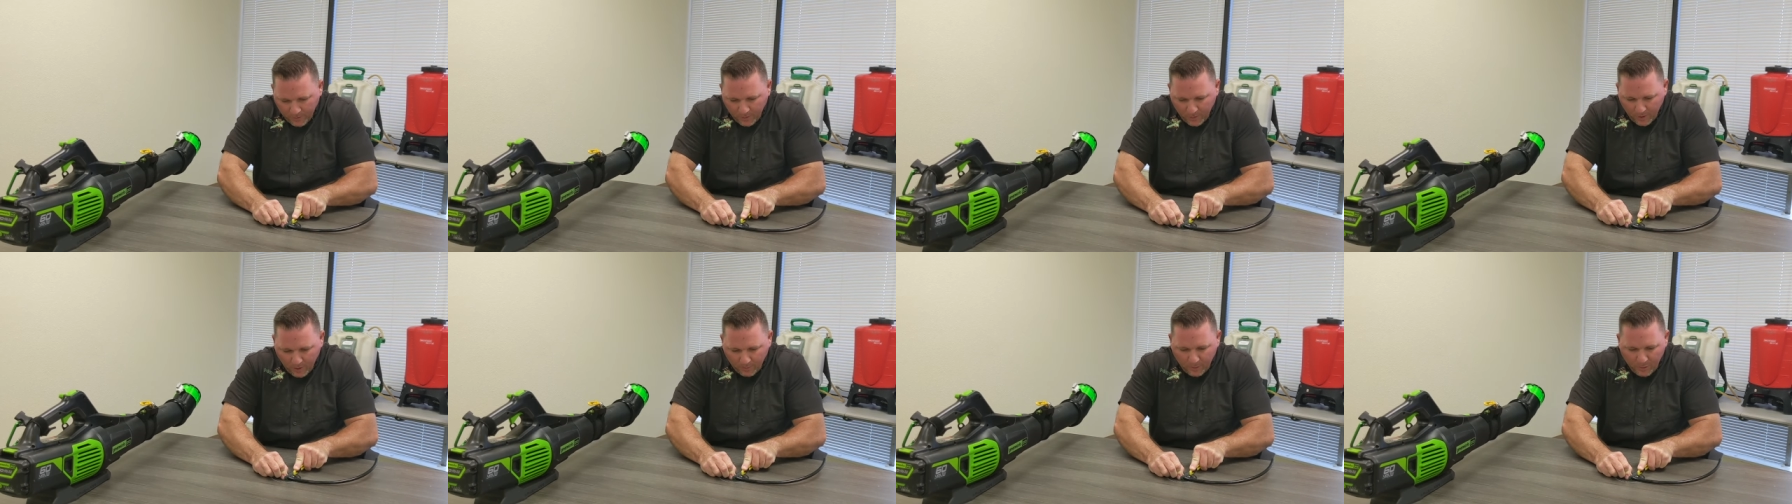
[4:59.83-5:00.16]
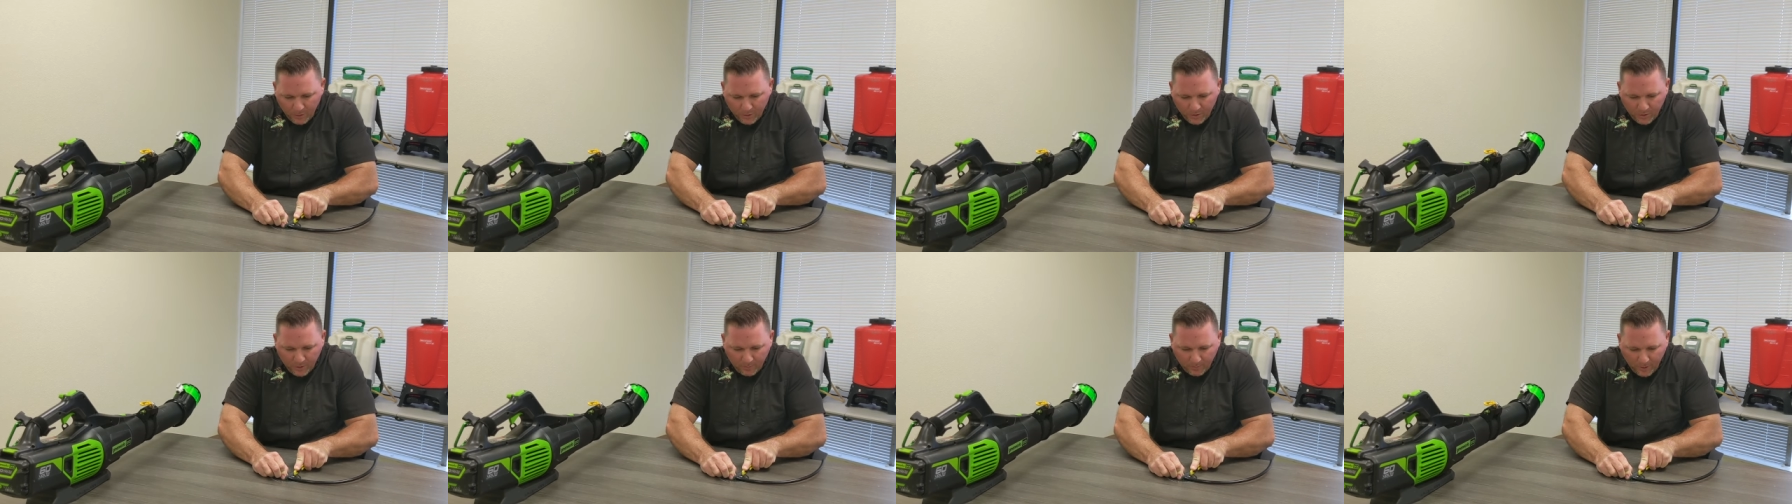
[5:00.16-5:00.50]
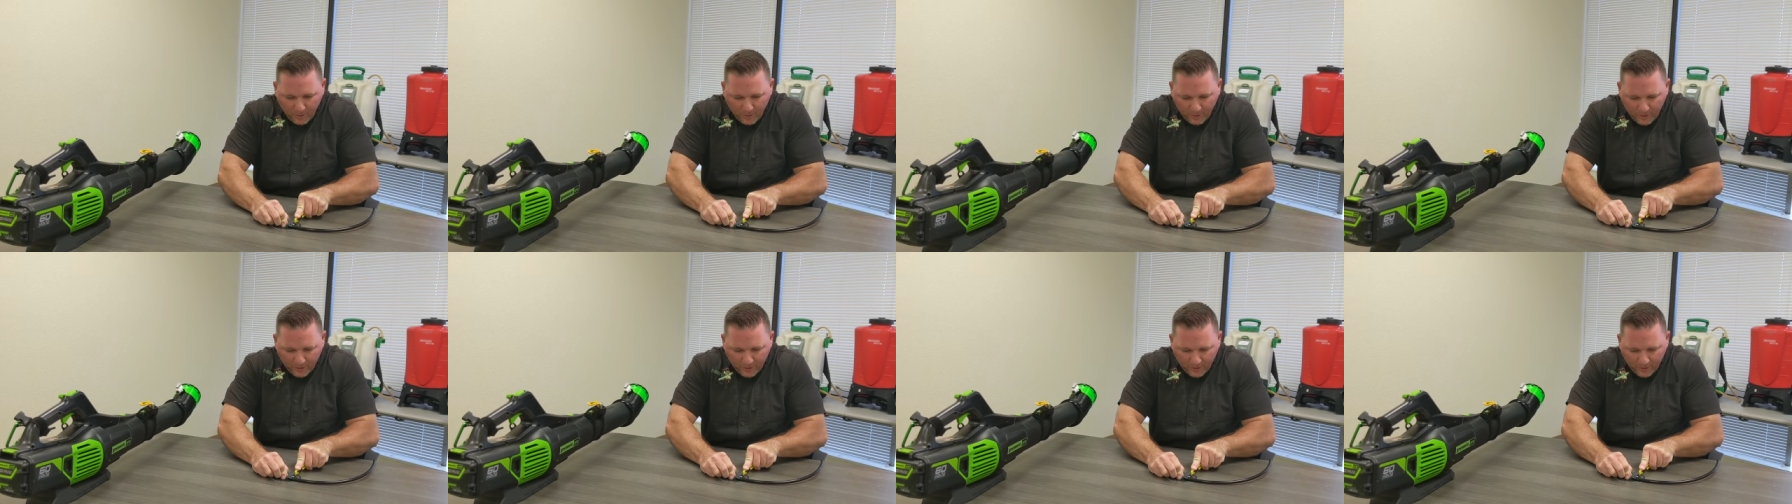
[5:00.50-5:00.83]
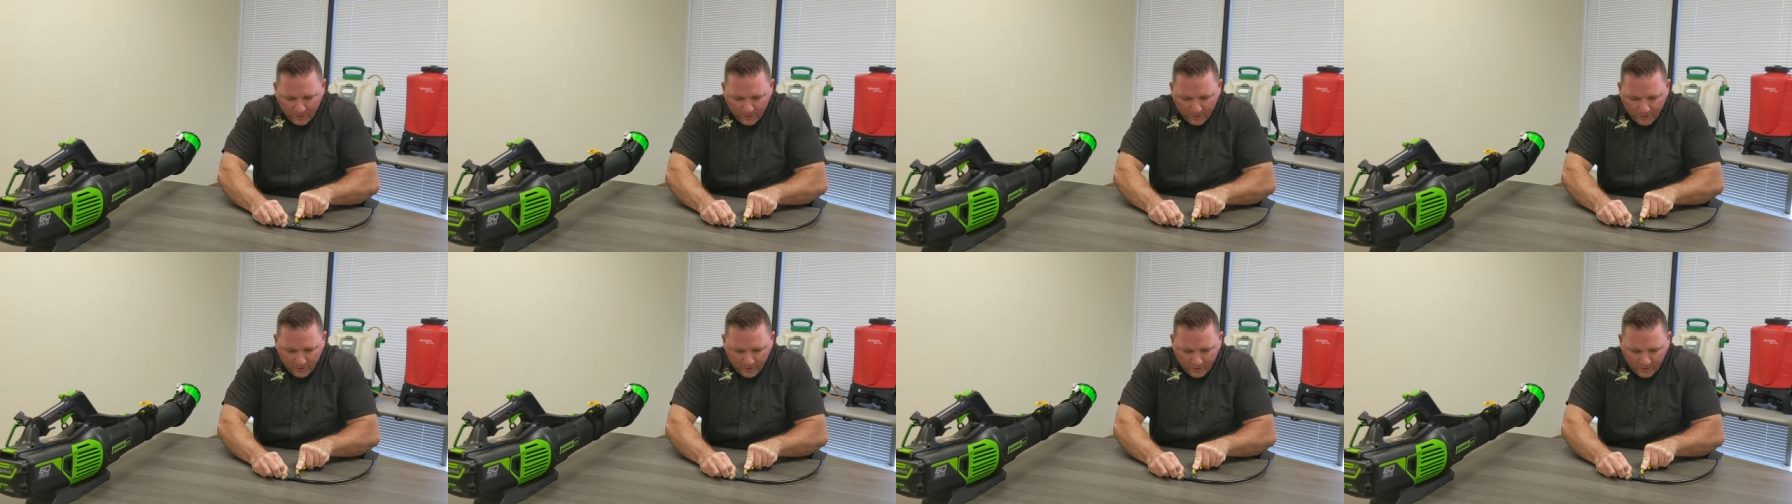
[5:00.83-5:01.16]
I'm using
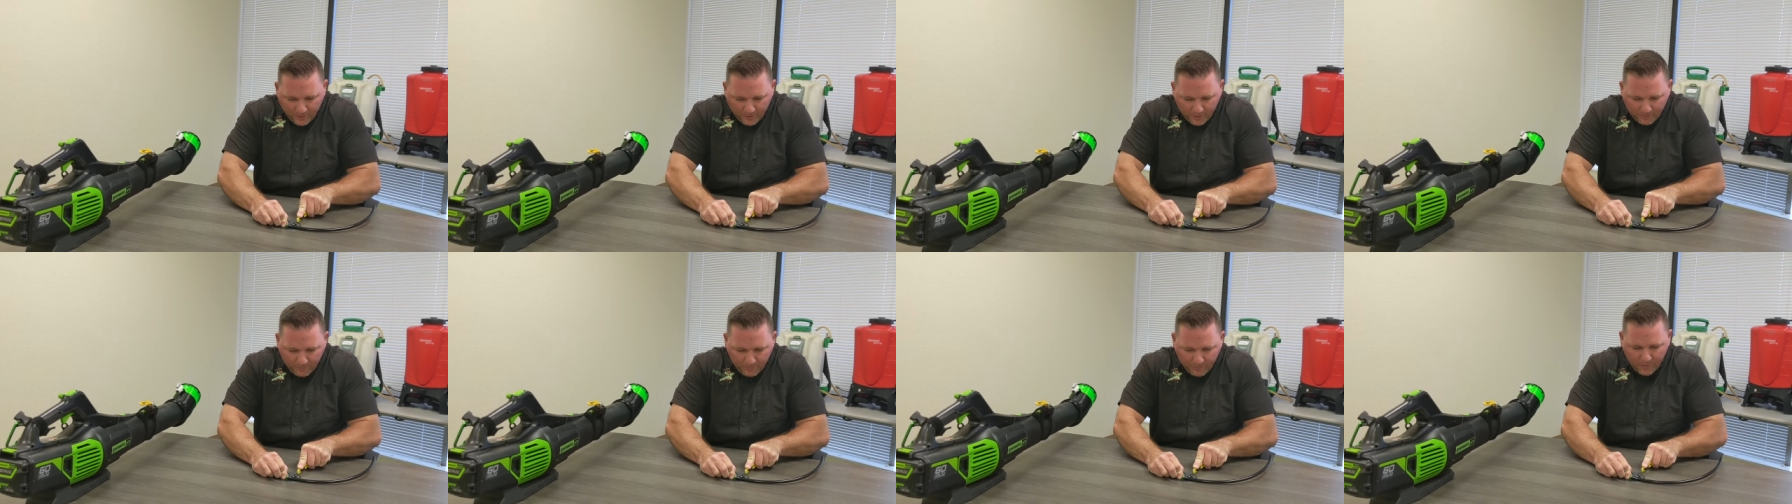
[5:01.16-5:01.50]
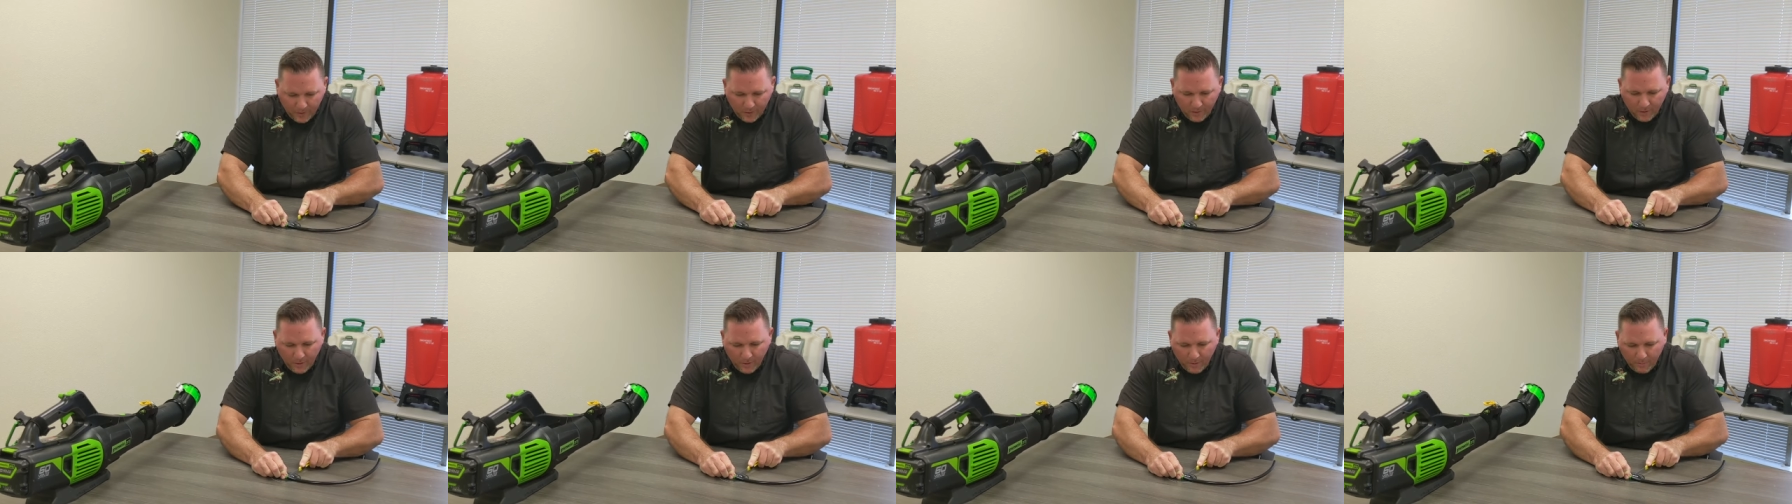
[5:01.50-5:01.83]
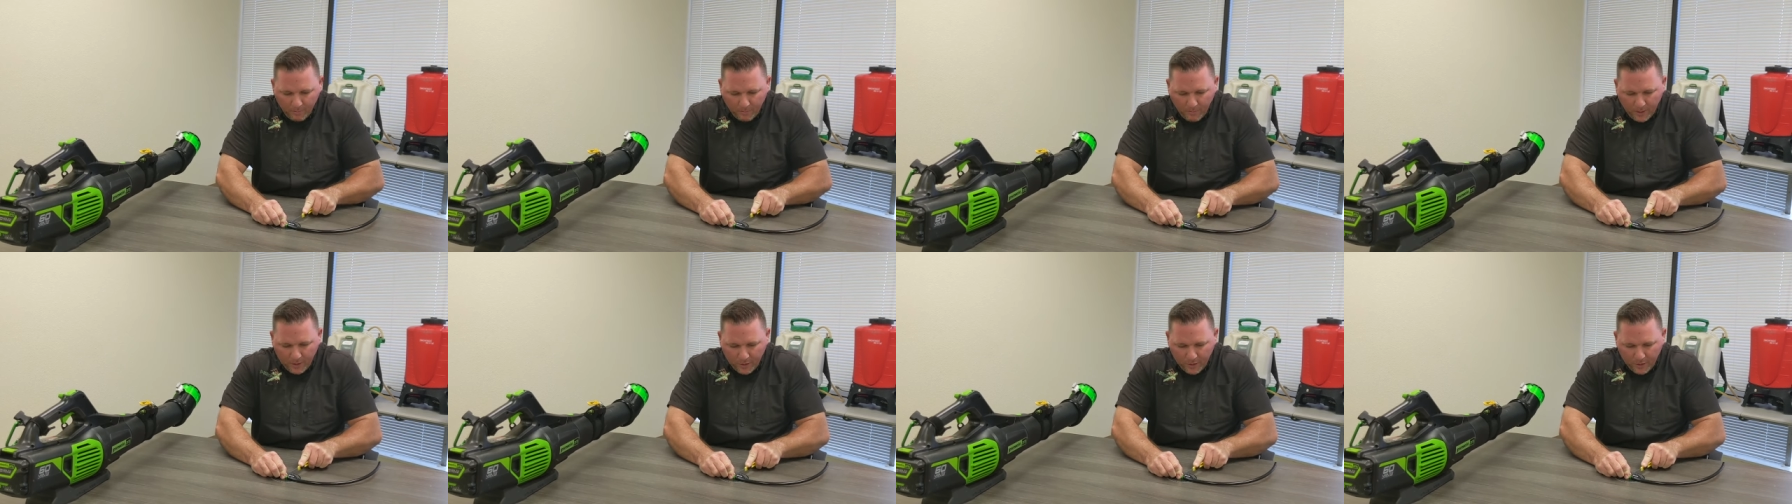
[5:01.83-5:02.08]
my